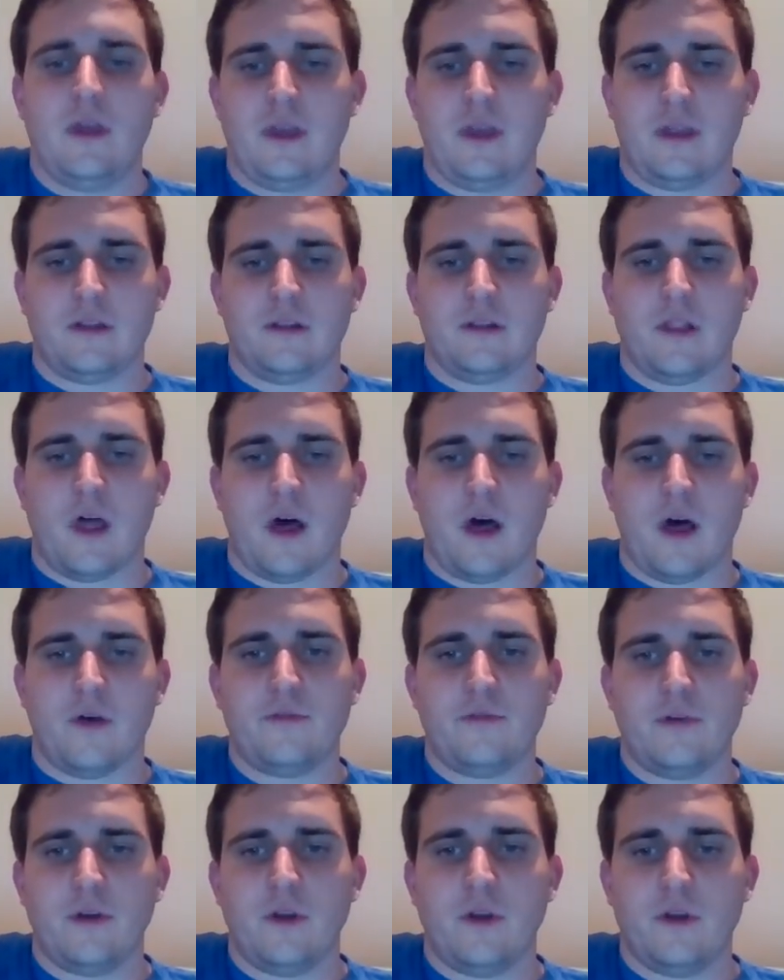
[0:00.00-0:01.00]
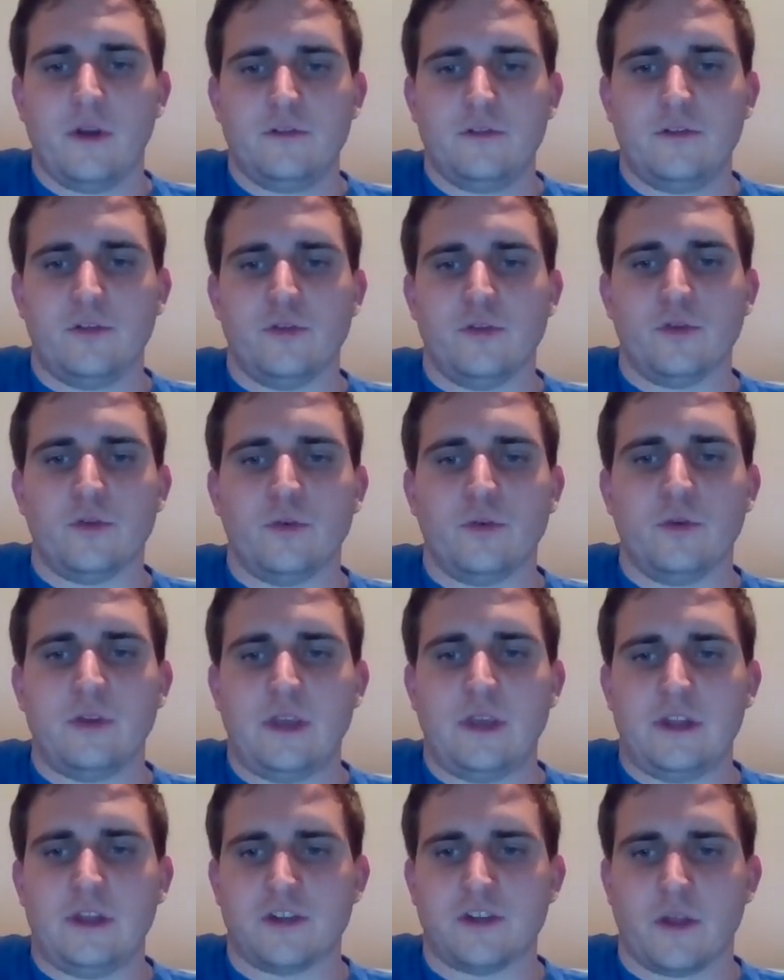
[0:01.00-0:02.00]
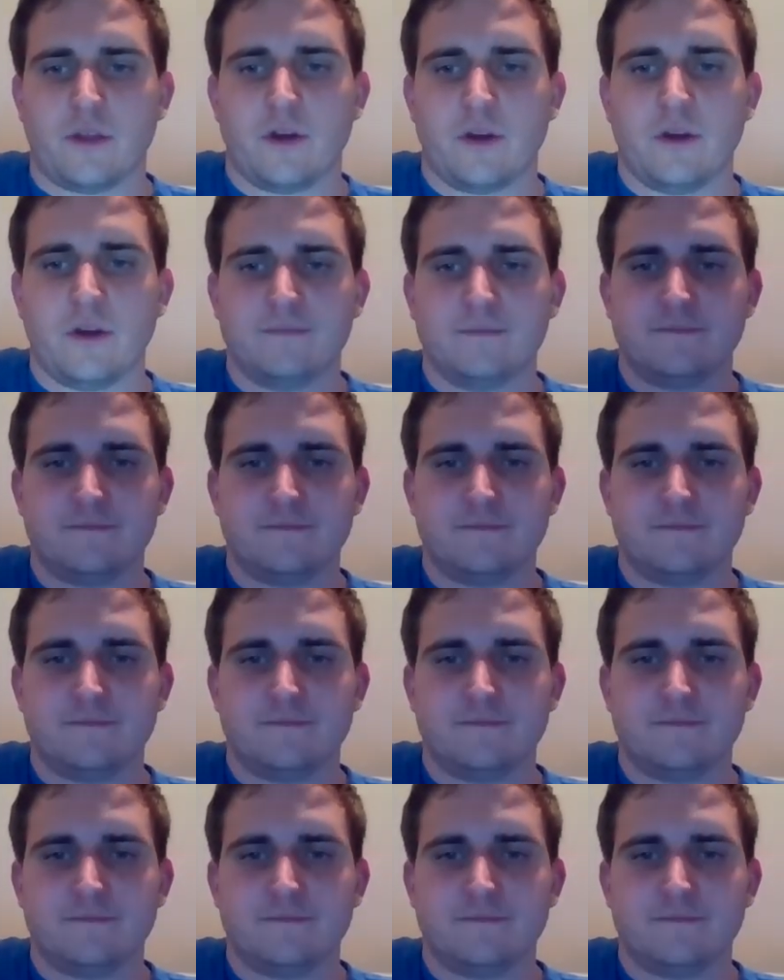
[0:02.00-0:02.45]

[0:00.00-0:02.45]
in love to each other.